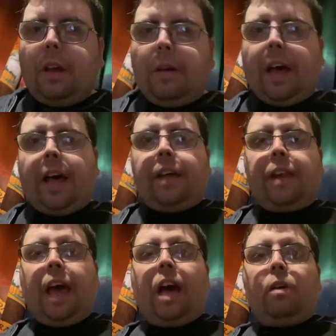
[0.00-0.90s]
And
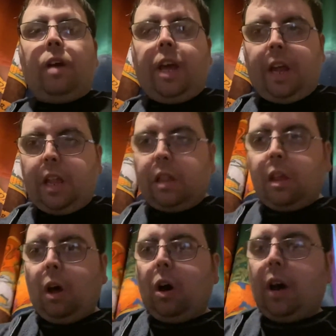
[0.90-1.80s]
now it is
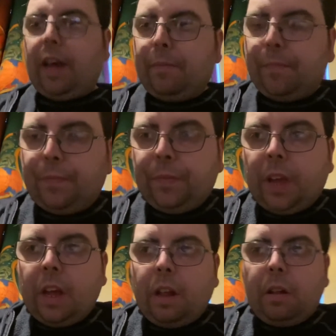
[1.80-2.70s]
time
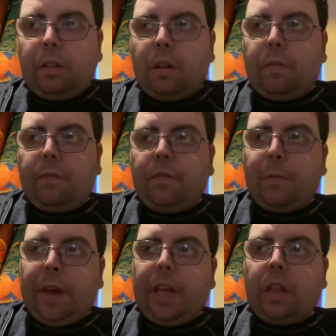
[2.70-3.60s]
for
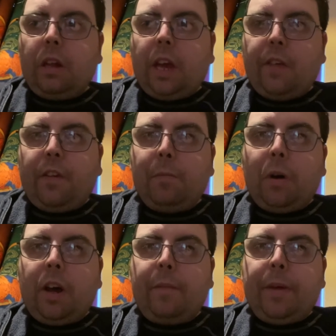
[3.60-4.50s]
me to give you
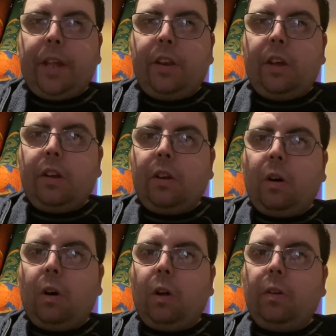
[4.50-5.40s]
my opinion
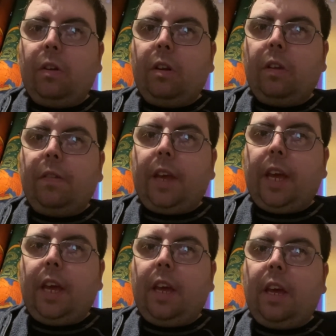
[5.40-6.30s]
on
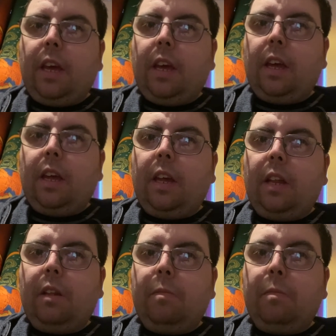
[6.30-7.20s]
the
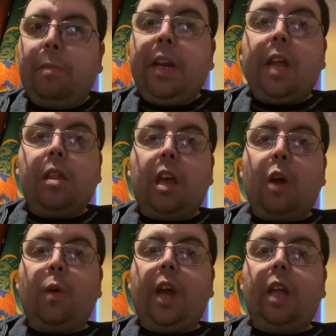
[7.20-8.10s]

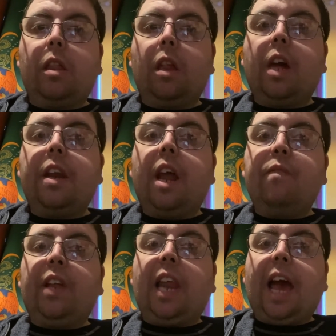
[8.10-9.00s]
miniseries
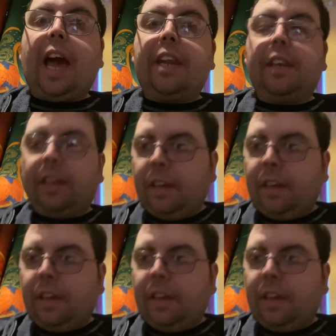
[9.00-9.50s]
Neverland.